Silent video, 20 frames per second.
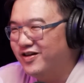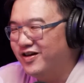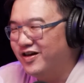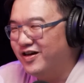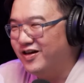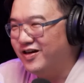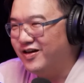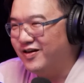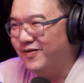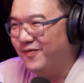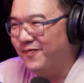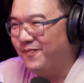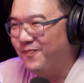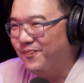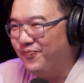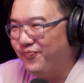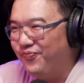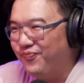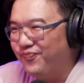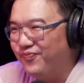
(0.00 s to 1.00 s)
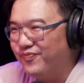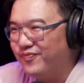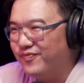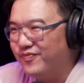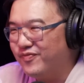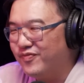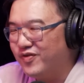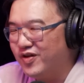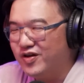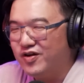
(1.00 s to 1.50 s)

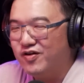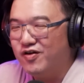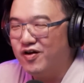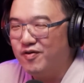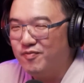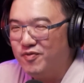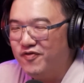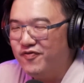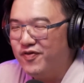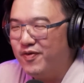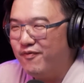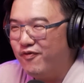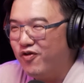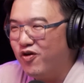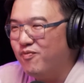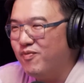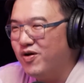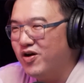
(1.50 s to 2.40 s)
Correct me if I'm wrong,